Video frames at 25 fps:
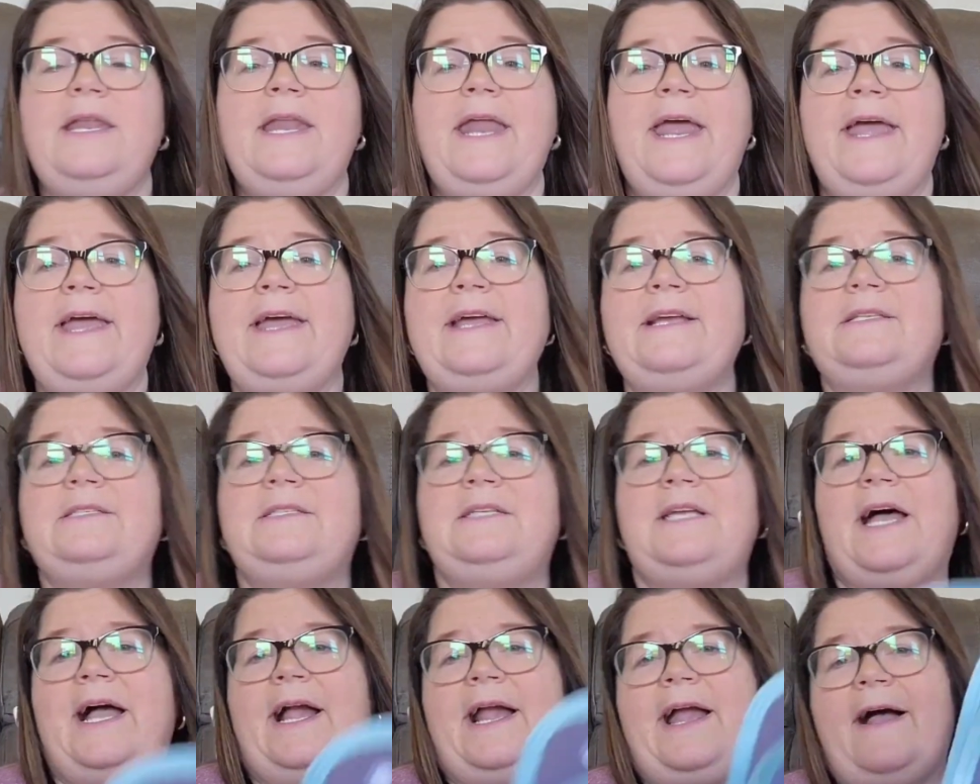
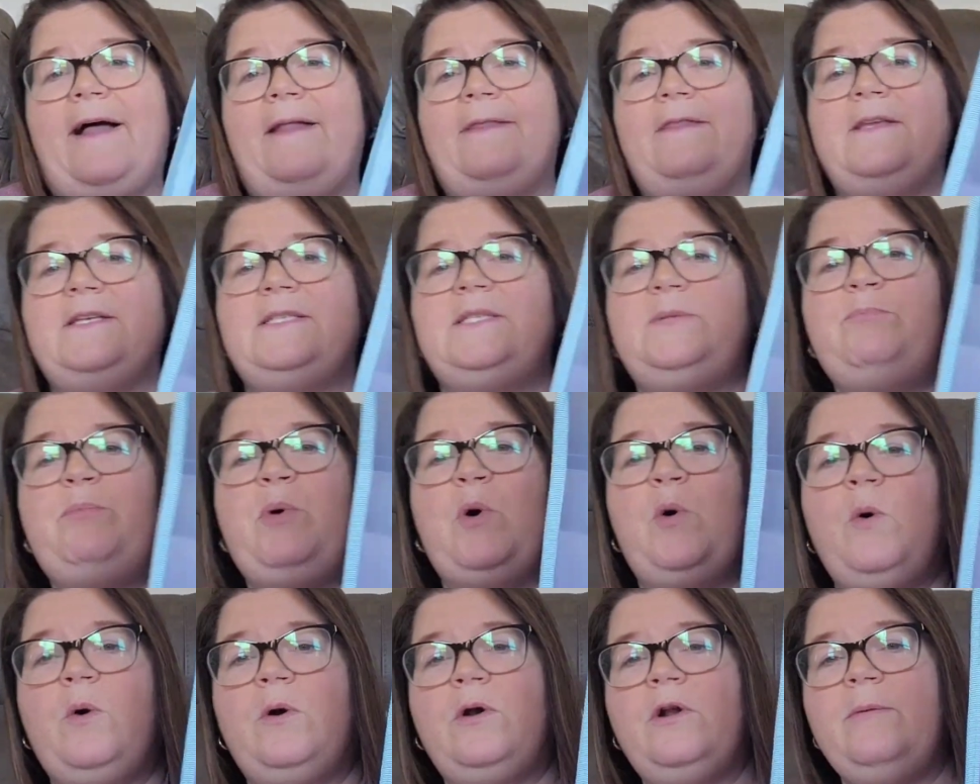Next, I got this
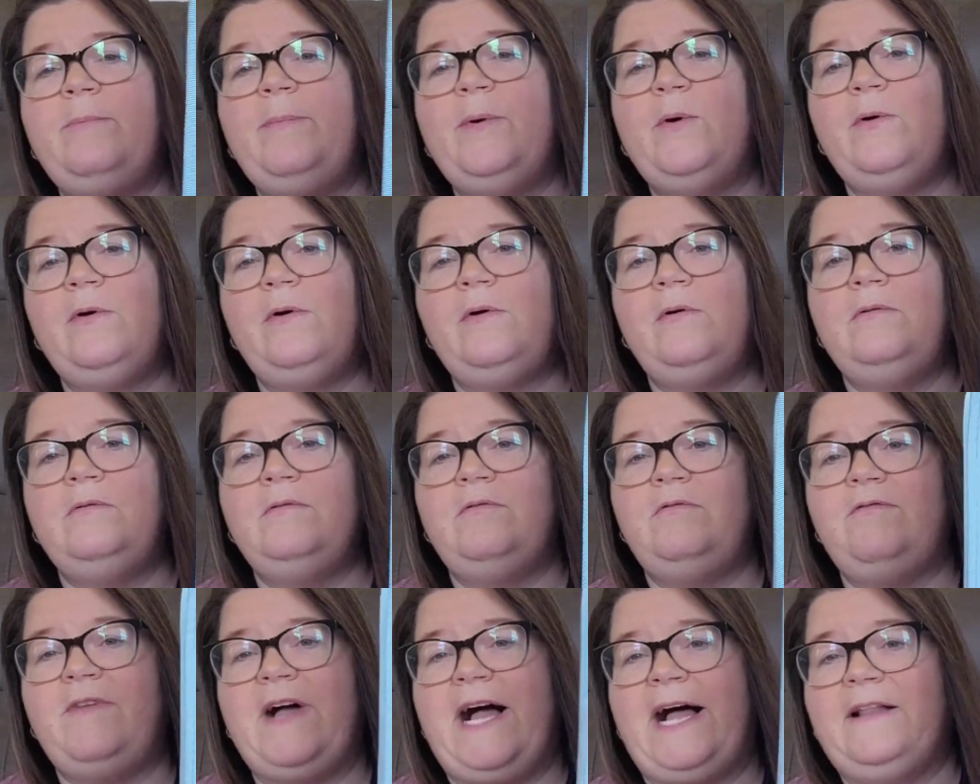portable
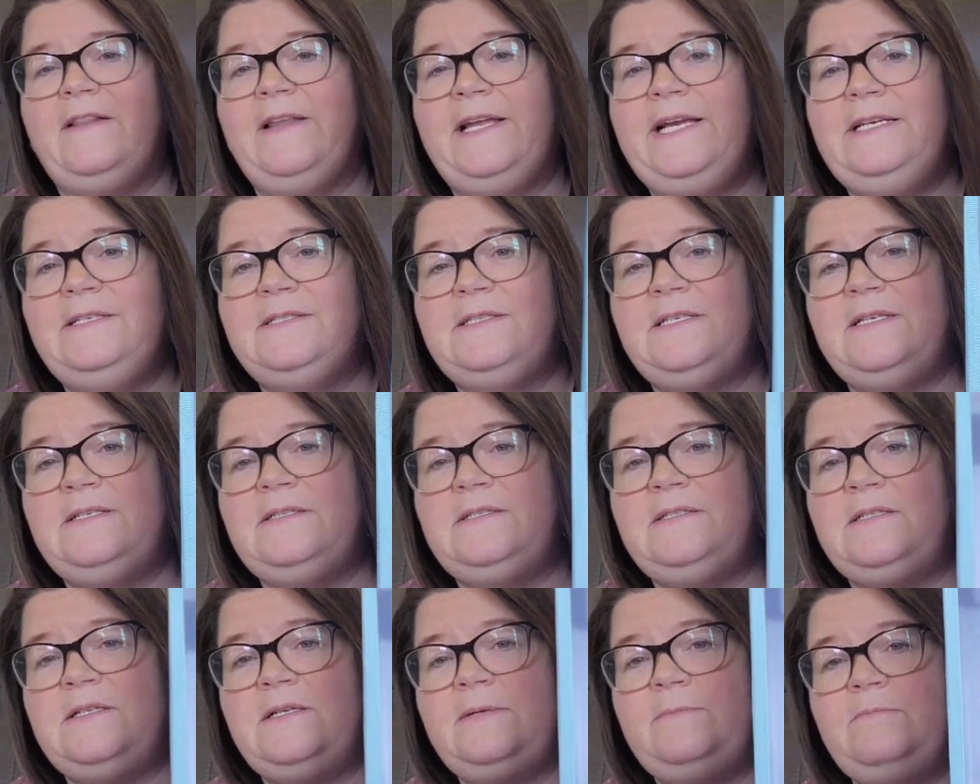filing
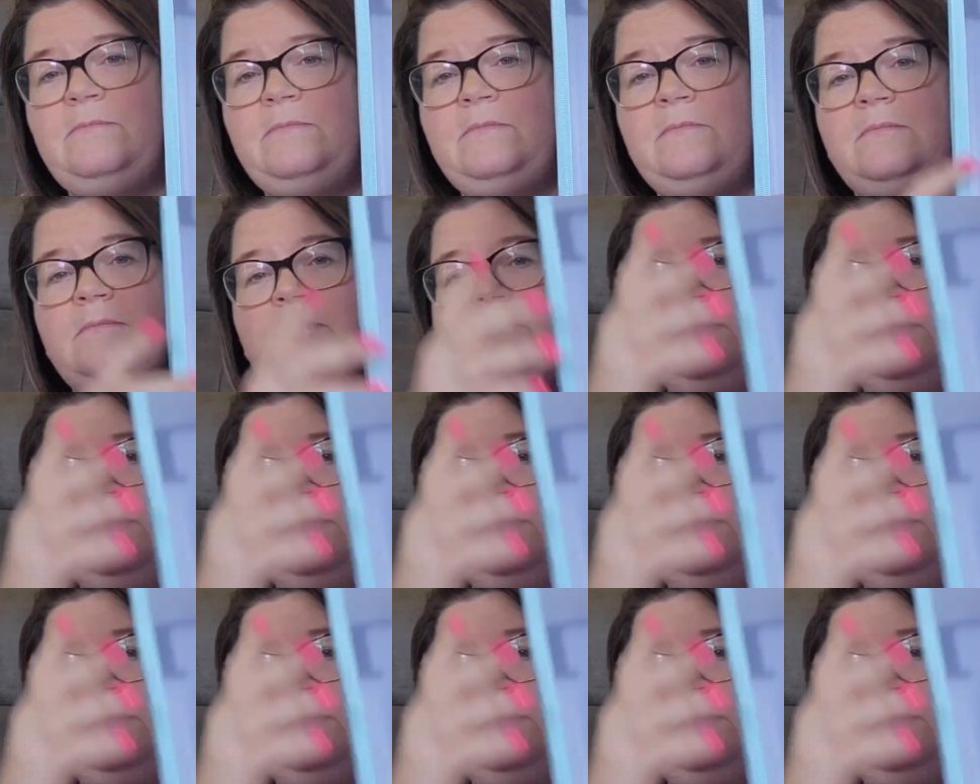system